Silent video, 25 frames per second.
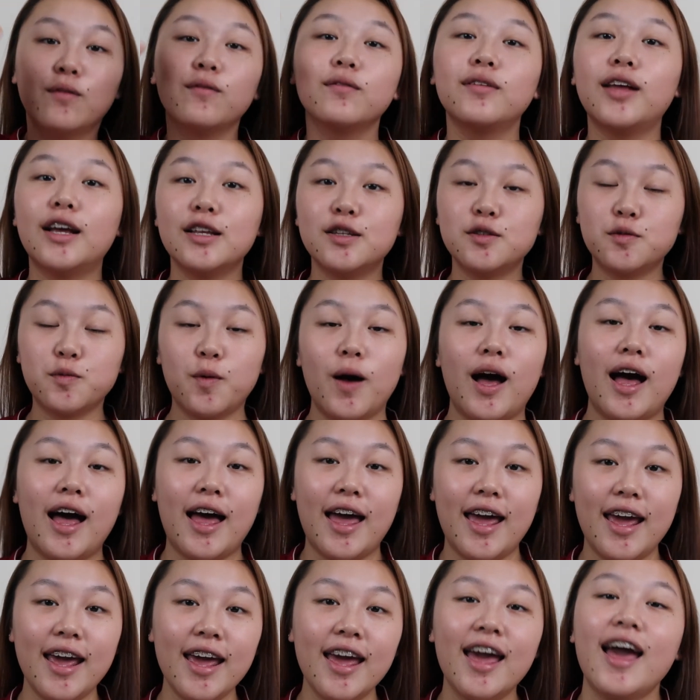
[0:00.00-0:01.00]
That's
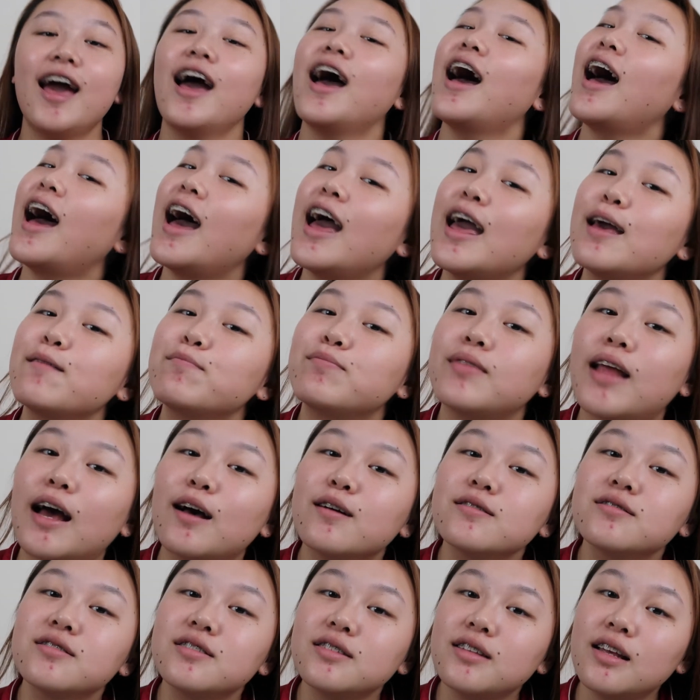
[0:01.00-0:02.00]
why I am
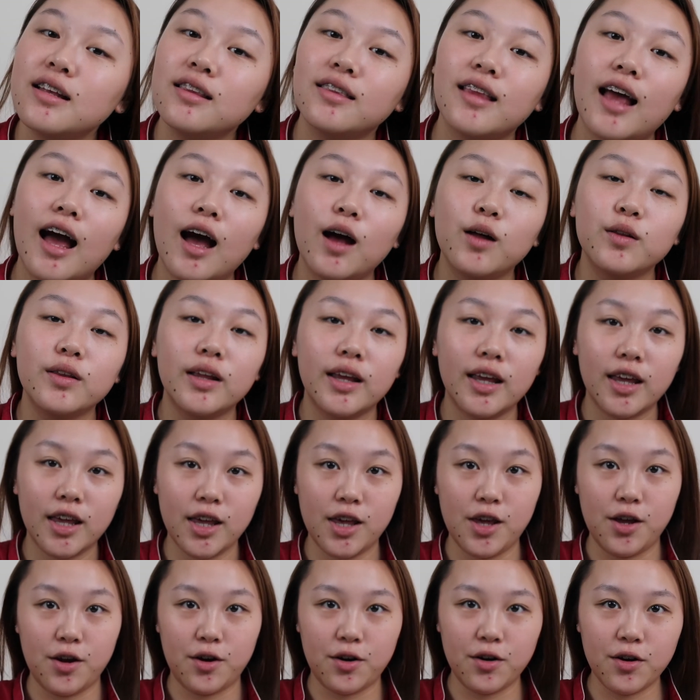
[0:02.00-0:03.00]
now sitting down
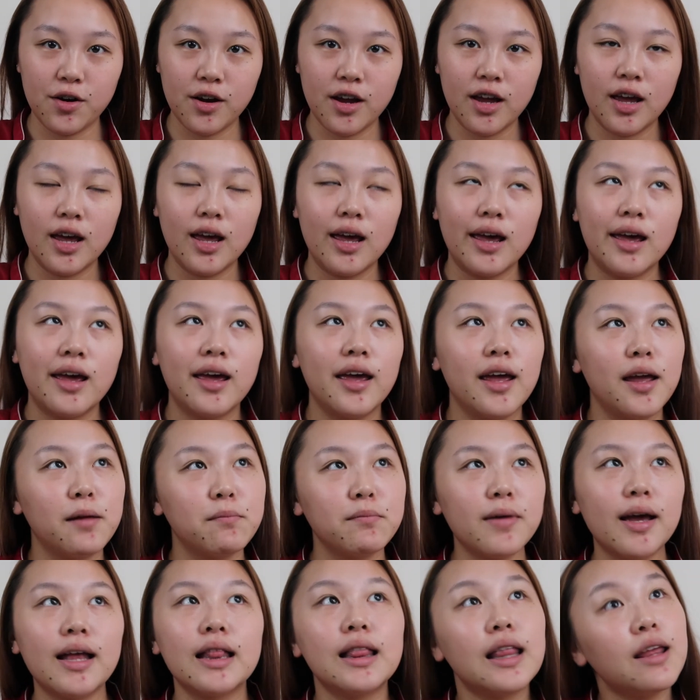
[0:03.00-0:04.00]
here in
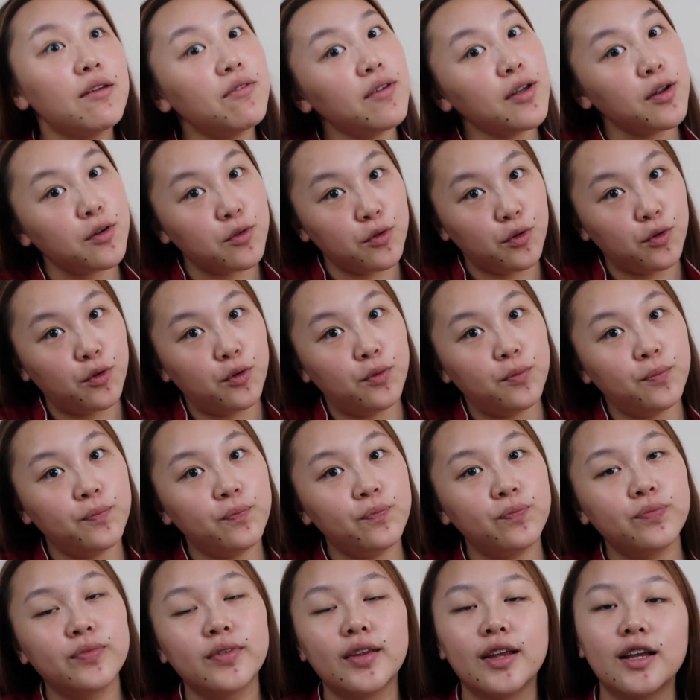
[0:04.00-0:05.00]
my living room
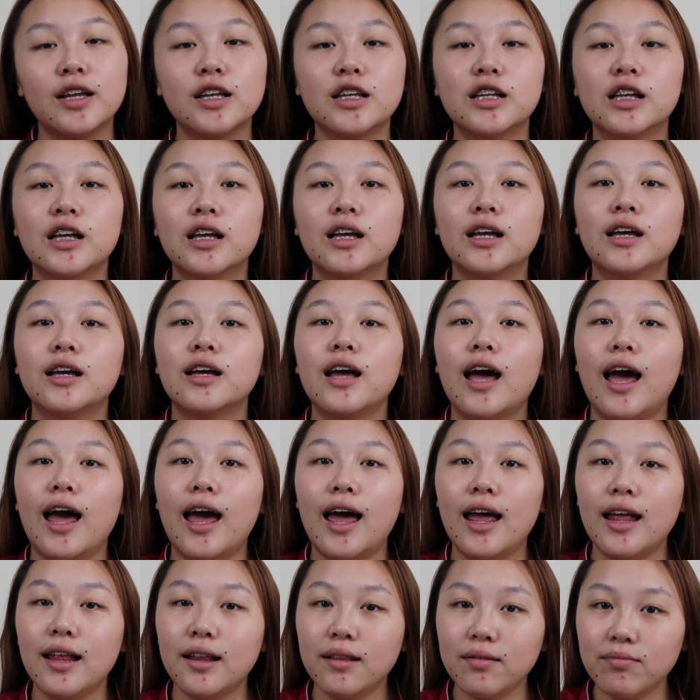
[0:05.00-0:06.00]

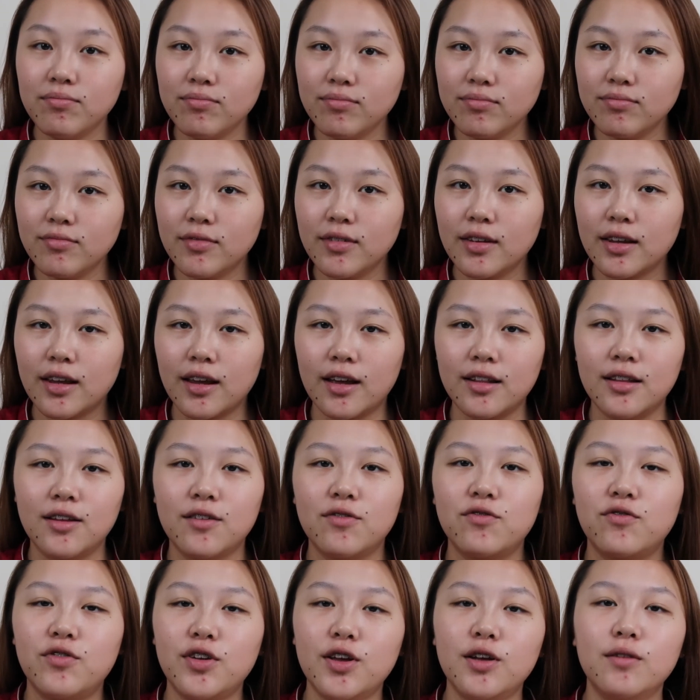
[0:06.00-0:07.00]
and
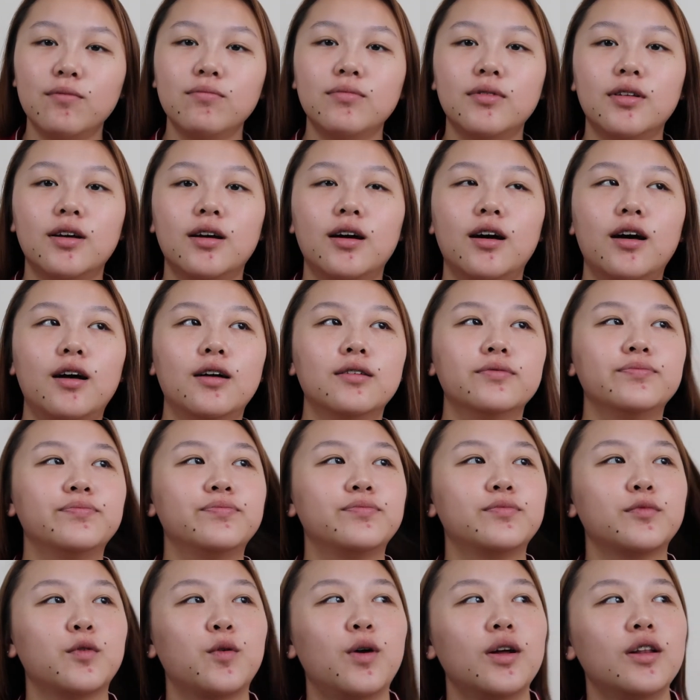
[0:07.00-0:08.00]
gonna film
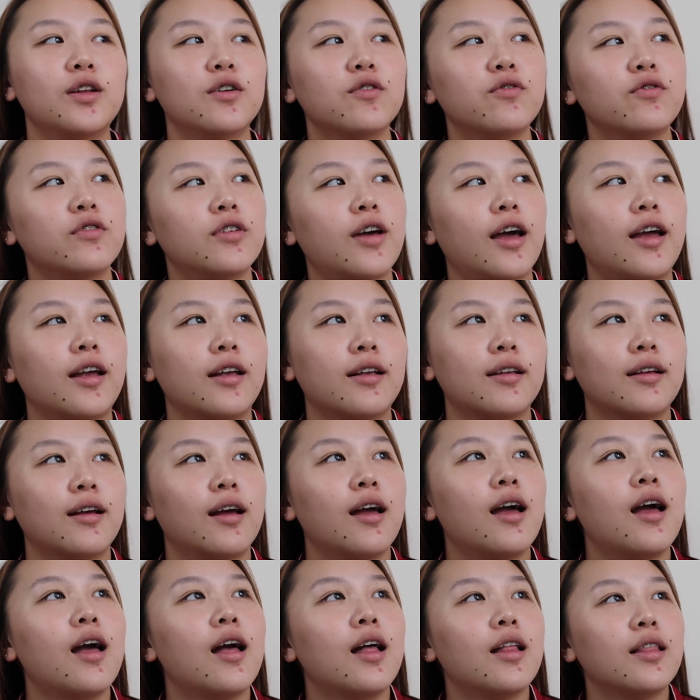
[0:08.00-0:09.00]
one of
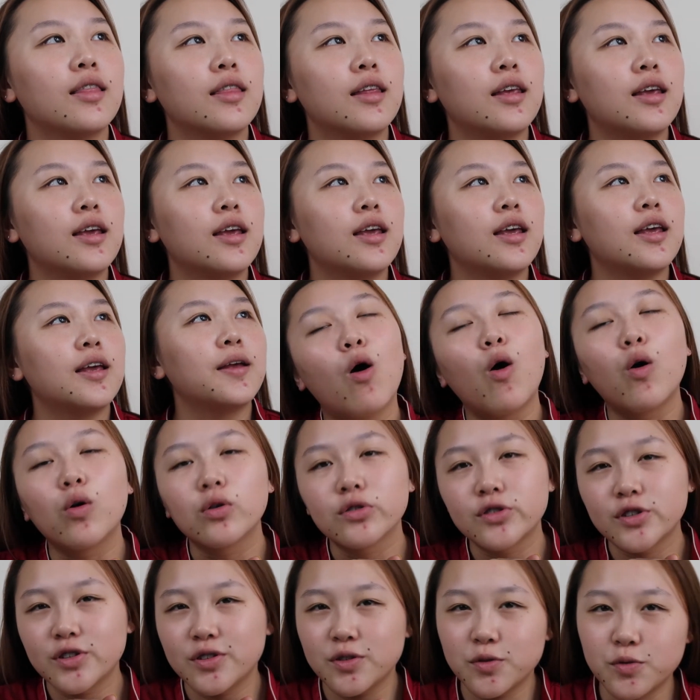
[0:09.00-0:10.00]
the
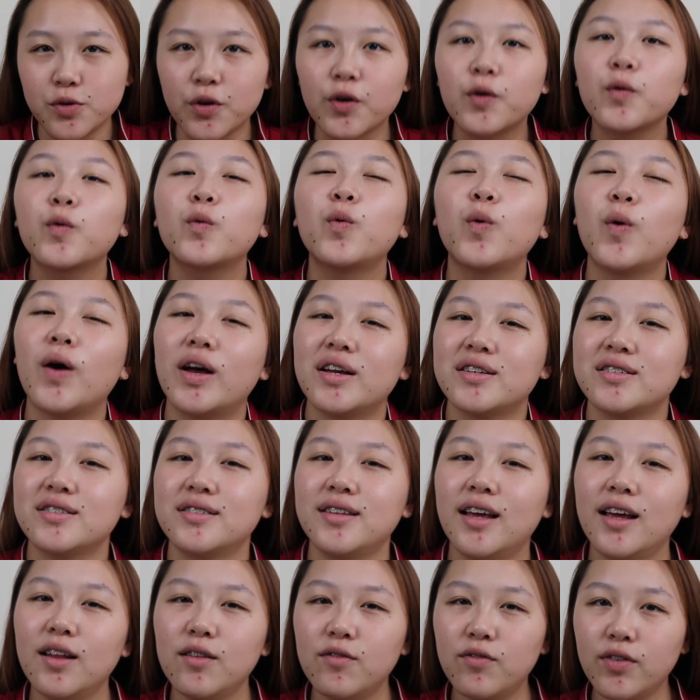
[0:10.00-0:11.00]
most
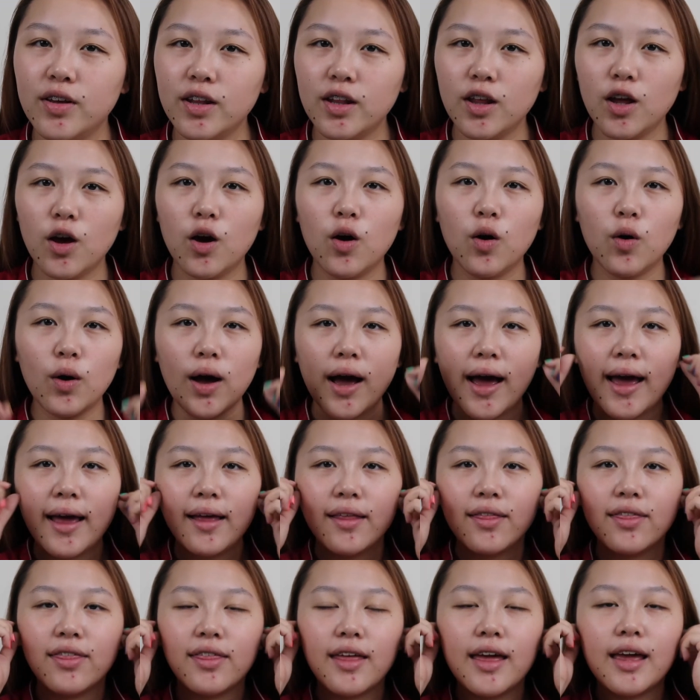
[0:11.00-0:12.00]
requested video, I
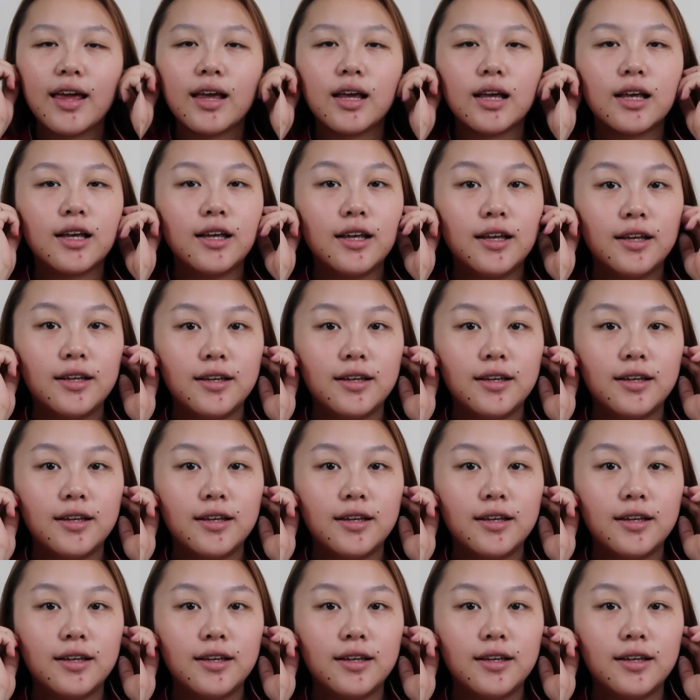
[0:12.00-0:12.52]
think.